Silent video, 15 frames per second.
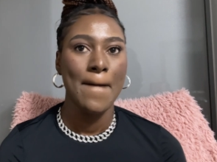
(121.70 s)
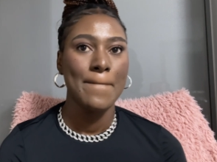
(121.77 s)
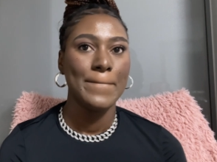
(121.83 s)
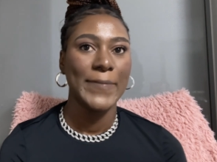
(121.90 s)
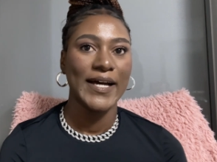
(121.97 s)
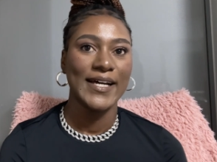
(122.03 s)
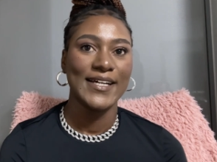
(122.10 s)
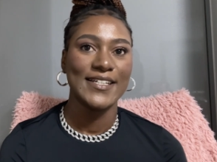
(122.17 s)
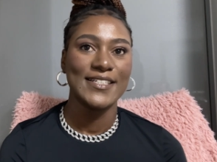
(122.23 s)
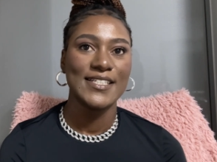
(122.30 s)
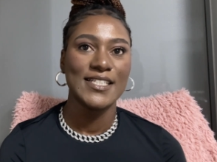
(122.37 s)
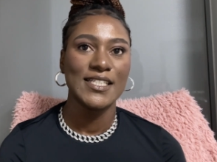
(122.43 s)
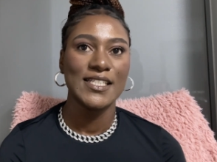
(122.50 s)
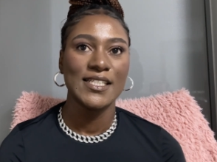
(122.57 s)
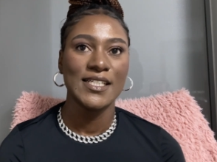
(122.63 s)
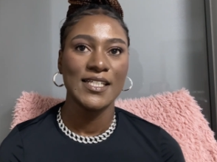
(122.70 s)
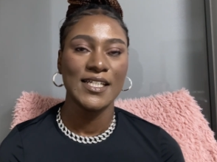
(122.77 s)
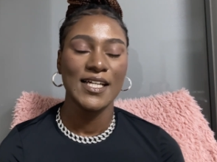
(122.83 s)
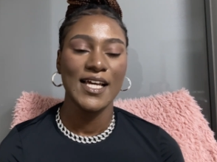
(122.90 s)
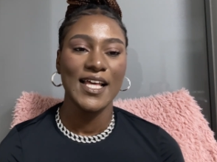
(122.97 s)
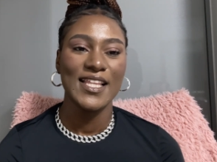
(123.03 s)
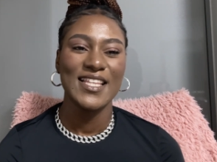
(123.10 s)
But
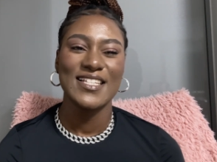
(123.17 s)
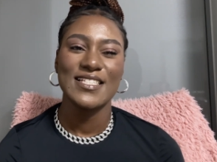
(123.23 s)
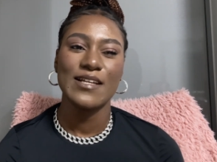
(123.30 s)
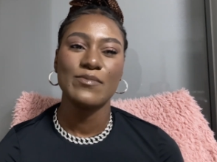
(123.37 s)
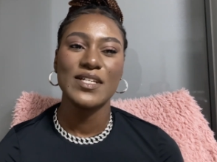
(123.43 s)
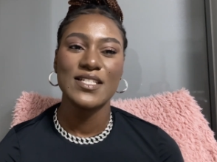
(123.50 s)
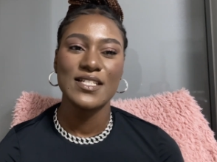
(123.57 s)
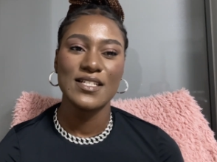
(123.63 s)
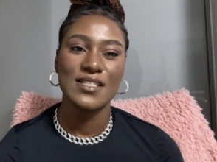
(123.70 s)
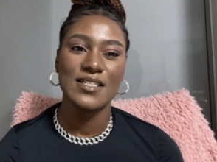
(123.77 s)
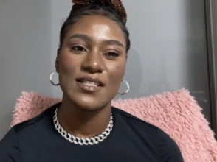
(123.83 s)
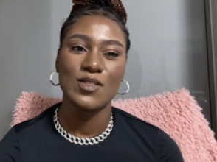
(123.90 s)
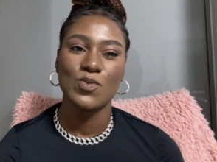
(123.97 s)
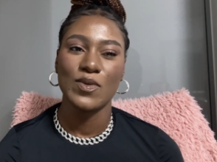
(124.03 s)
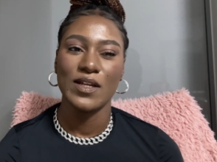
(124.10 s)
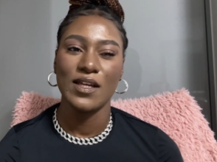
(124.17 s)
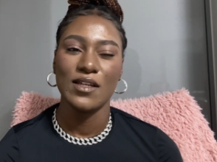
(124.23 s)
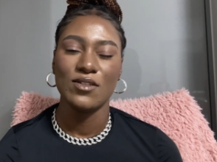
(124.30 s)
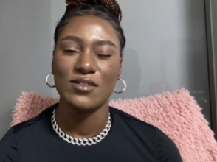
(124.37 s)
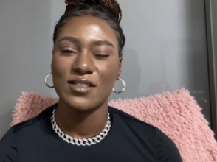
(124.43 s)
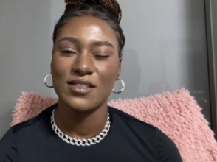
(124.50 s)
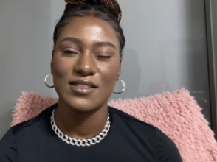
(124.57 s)
there's some instances where
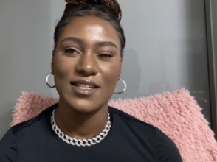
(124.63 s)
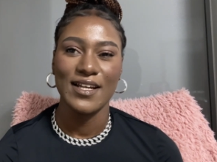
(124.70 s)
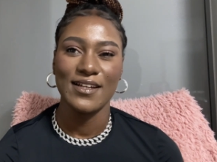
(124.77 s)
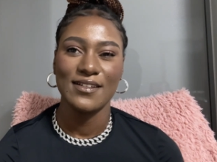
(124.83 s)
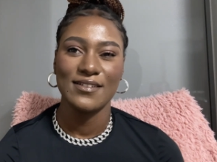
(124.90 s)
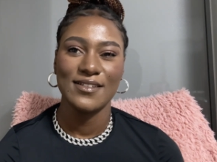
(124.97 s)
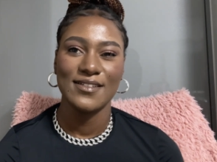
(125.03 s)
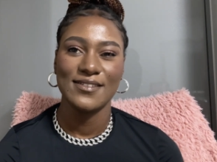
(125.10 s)
you just like,